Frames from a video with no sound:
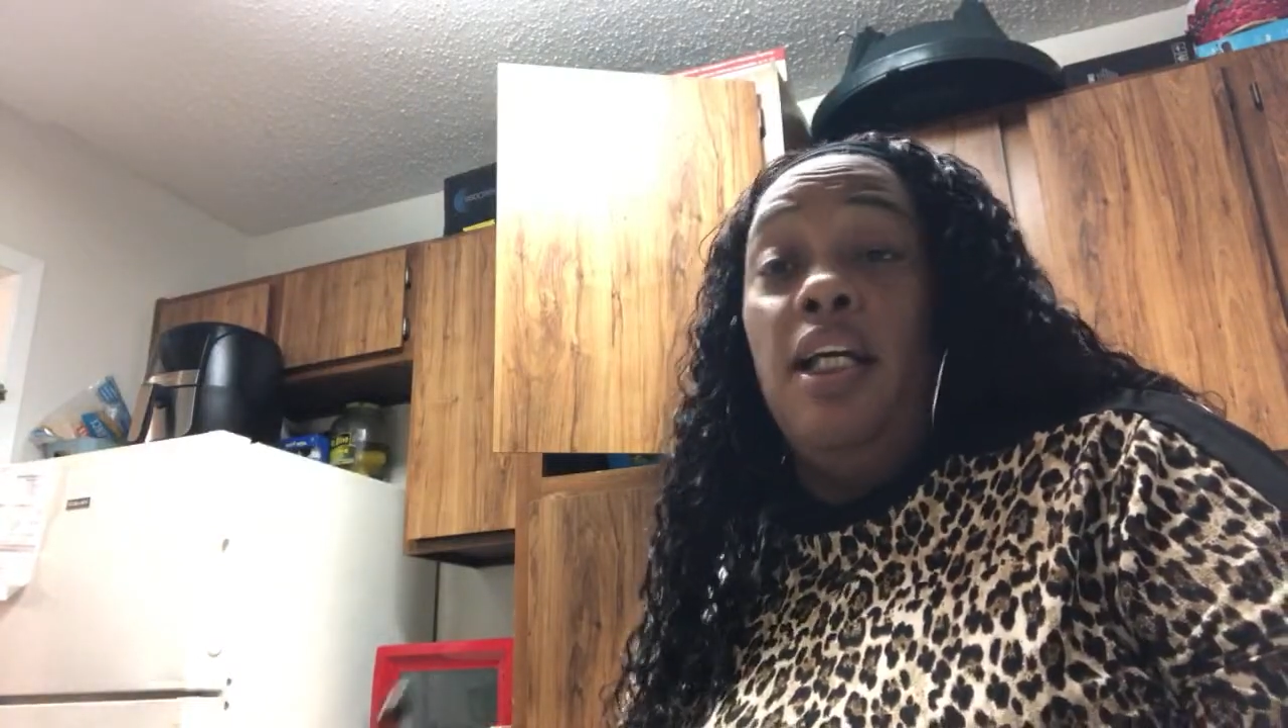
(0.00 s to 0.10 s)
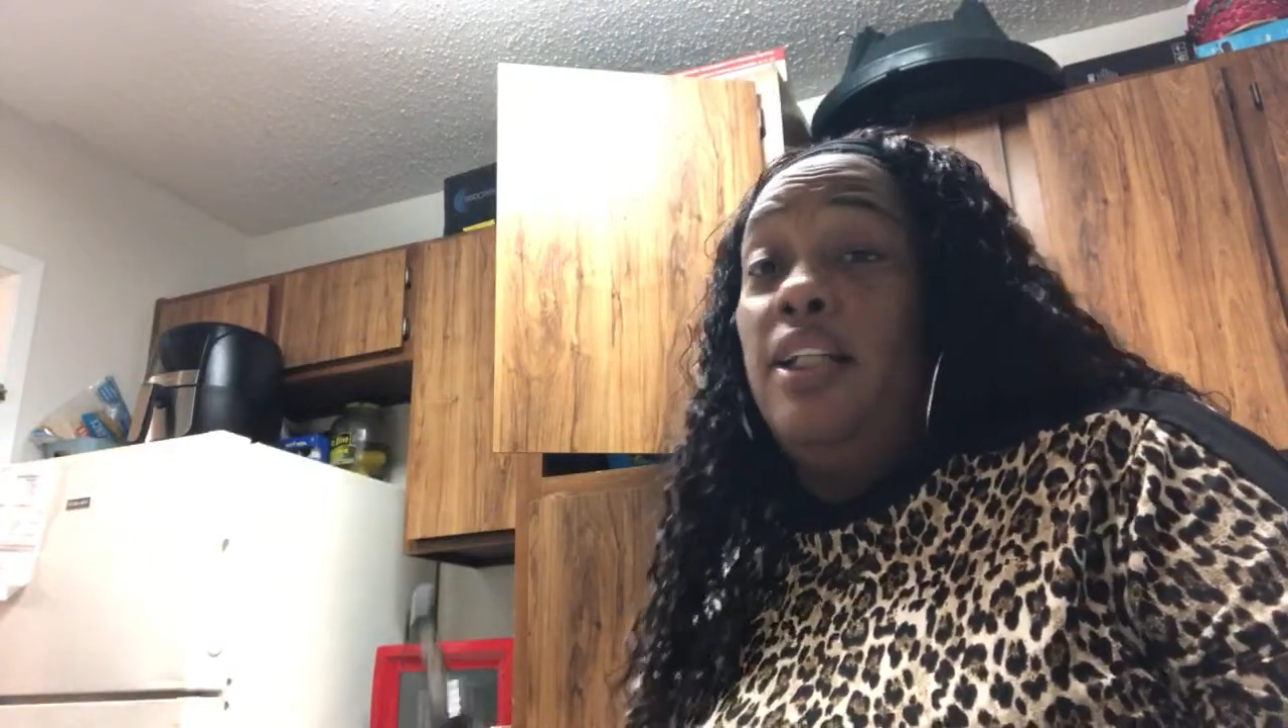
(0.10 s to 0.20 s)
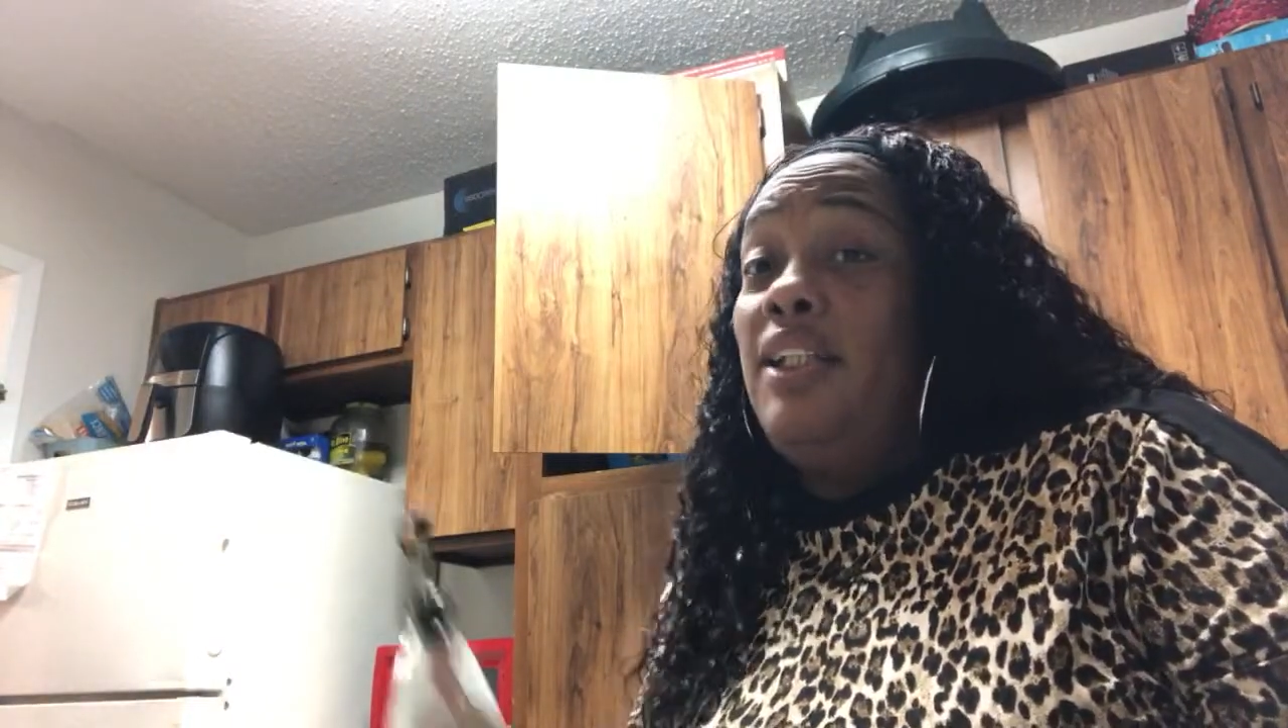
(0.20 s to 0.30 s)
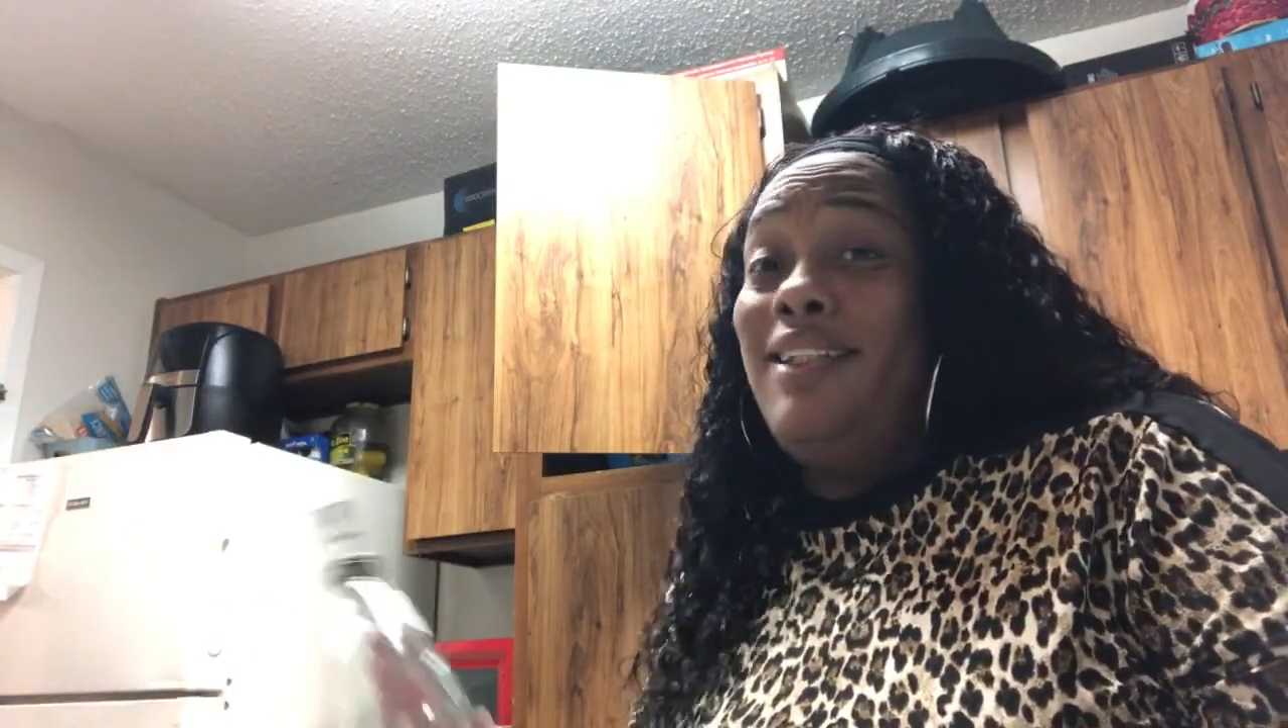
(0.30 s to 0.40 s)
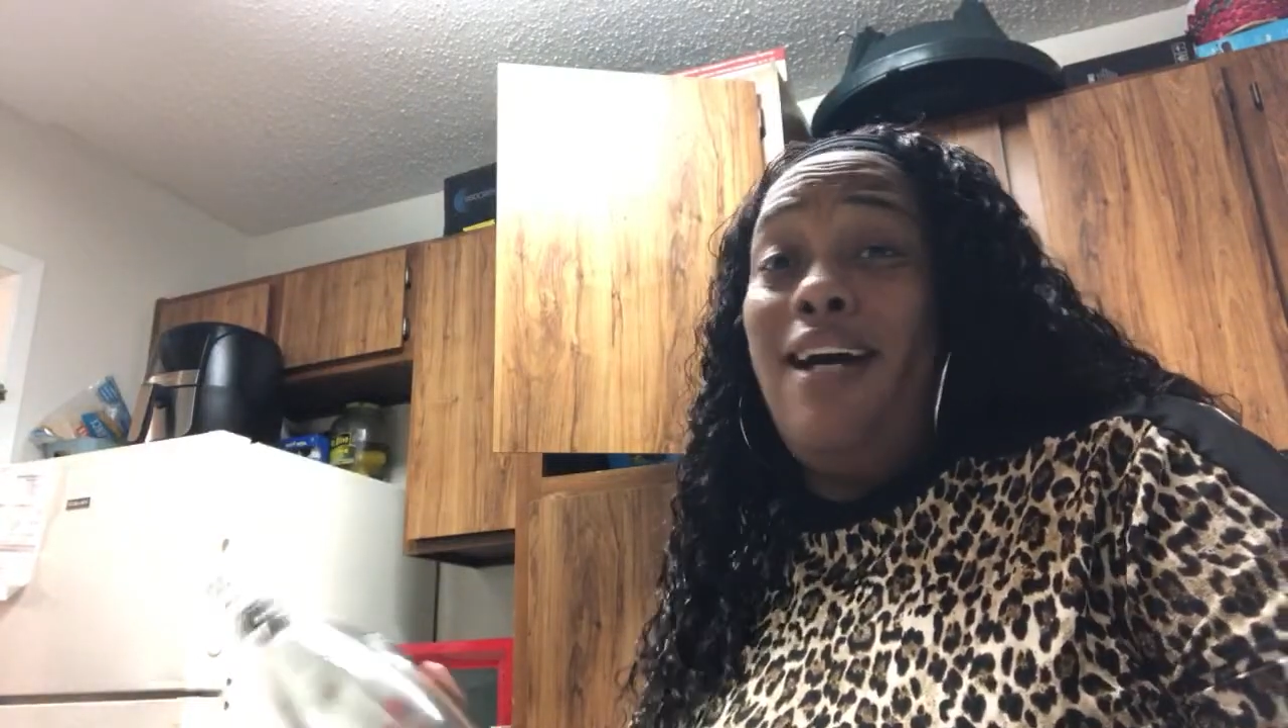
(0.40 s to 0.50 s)

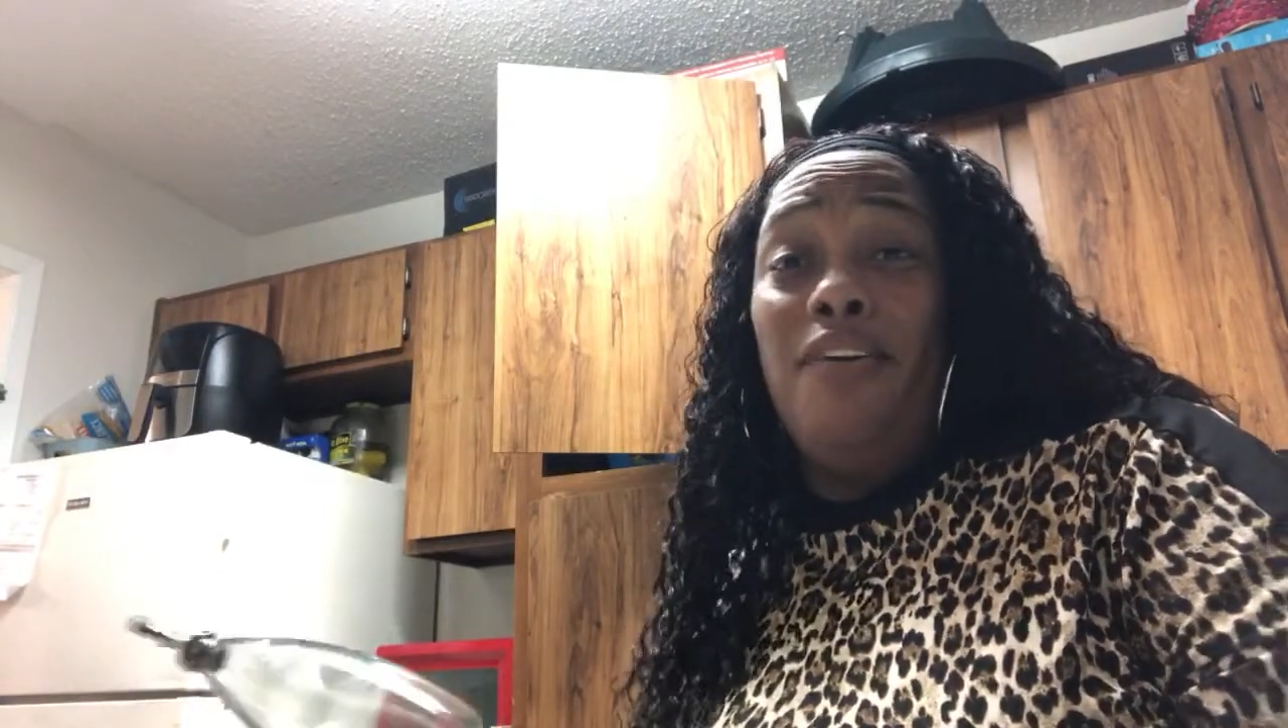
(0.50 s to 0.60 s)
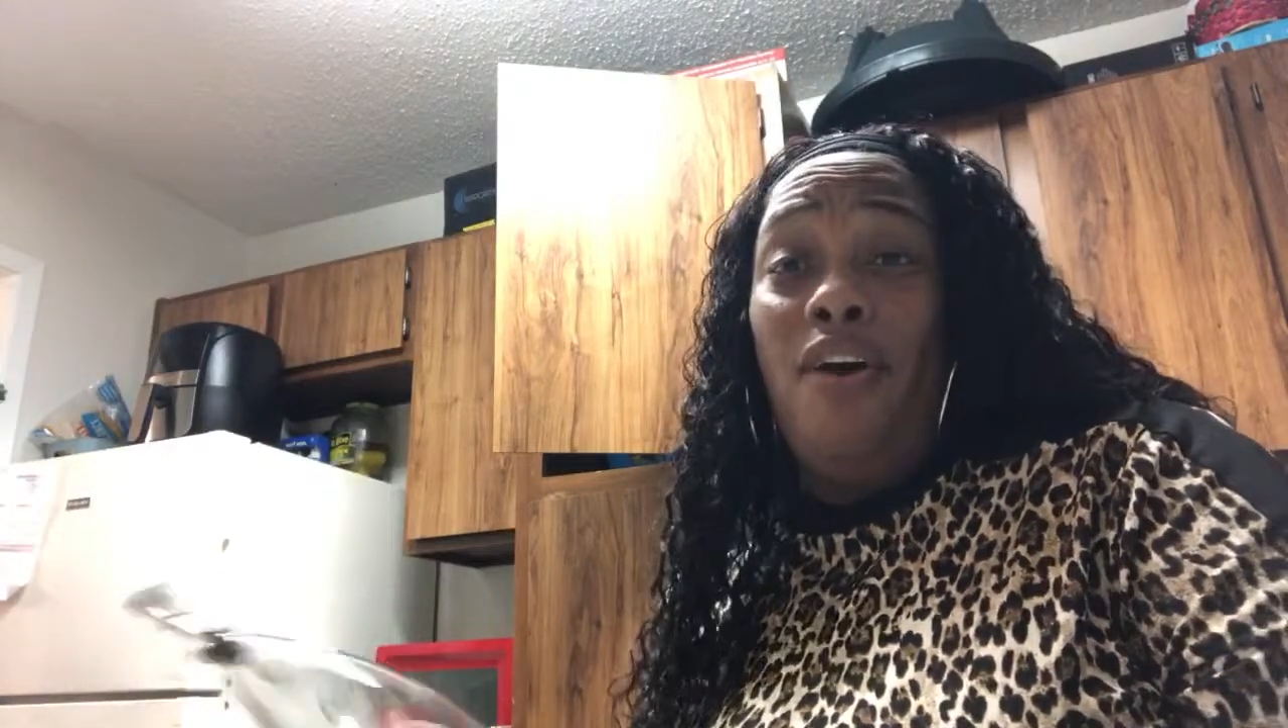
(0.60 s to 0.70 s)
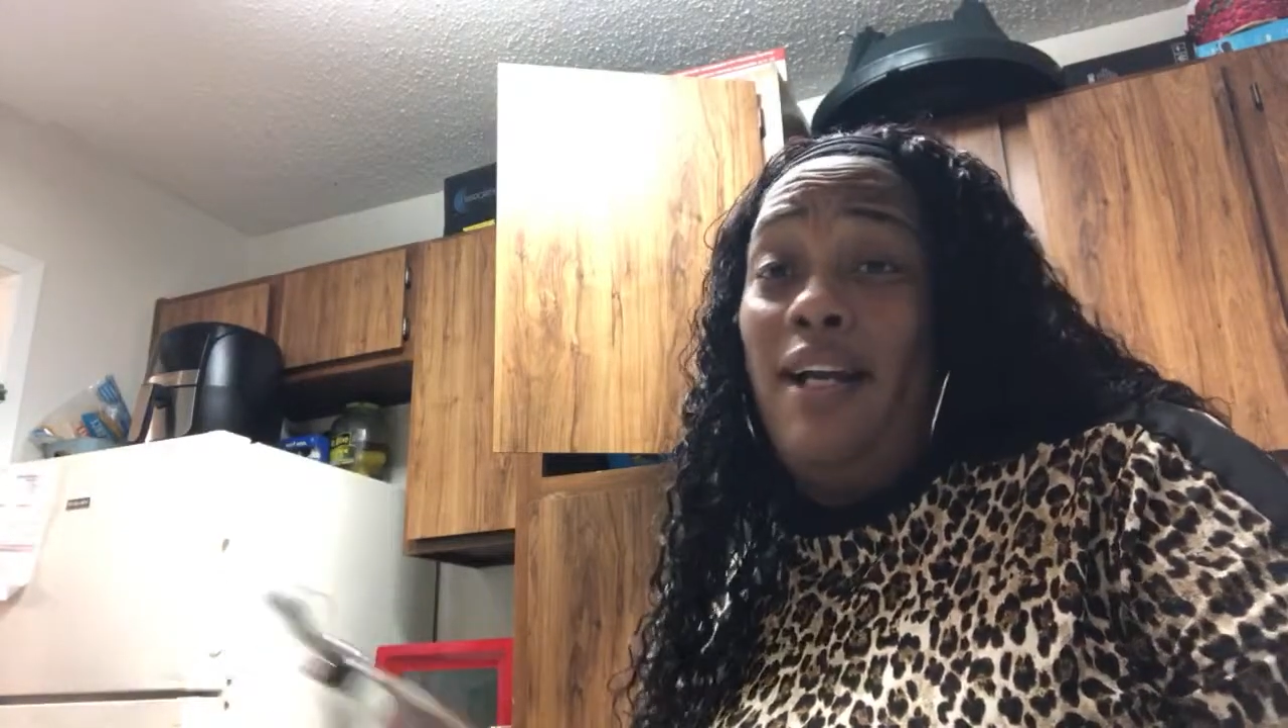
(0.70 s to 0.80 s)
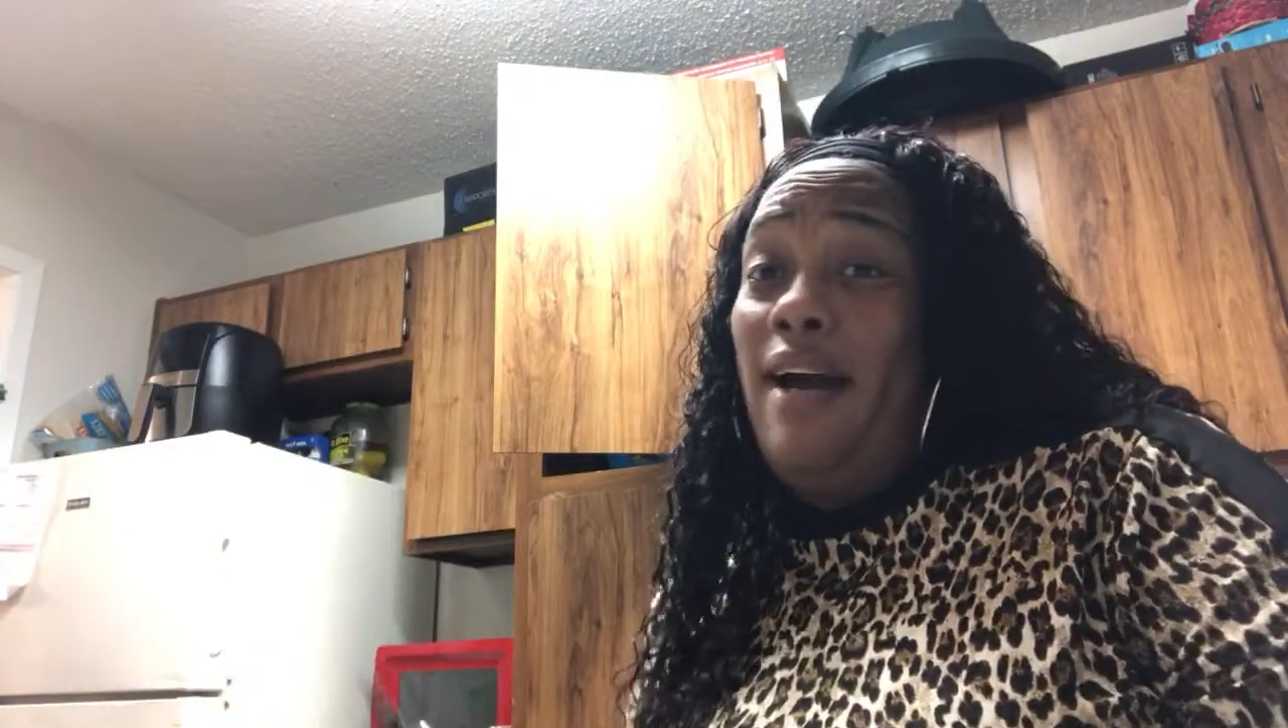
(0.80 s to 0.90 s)
Because just y'all know I